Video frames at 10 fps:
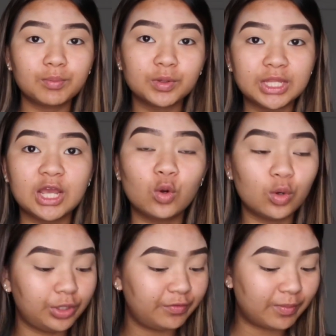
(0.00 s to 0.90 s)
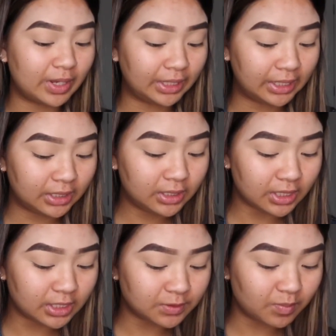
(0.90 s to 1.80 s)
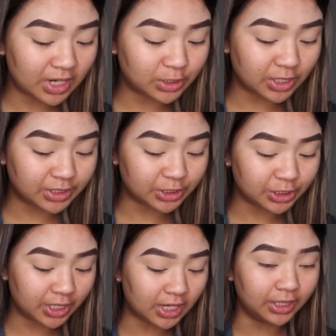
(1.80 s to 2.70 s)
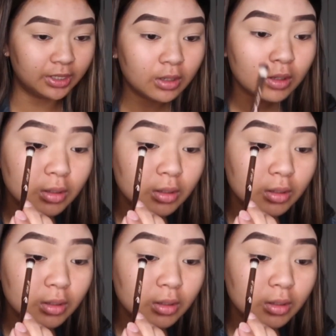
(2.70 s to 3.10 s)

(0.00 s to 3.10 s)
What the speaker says: going to put that all over my lid as my transition color.